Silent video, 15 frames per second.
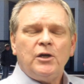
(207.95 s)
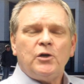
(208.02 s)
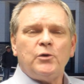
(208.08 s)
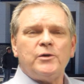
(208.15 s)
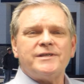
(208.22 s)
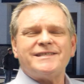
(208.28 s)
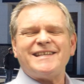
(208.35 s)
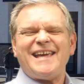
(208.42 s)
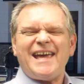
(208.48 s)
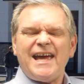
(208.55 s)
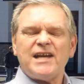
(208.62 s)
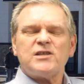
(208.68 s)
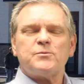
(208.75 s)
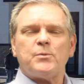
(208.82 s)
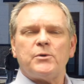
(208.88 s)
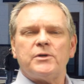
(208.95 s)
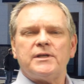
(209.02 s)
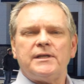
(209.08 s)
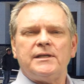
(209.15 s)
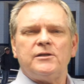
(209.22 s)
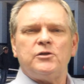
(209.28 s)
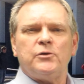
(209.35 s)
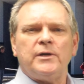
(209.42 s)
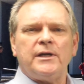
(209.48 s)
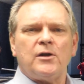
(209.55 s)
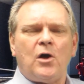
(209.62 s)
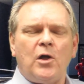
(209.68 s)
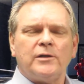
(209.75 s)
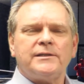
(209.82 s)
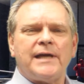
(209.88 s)
who is the expert in doing
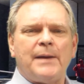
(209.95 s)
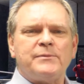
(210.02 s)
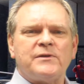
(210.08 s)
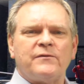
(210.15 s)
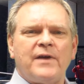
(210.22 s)
all types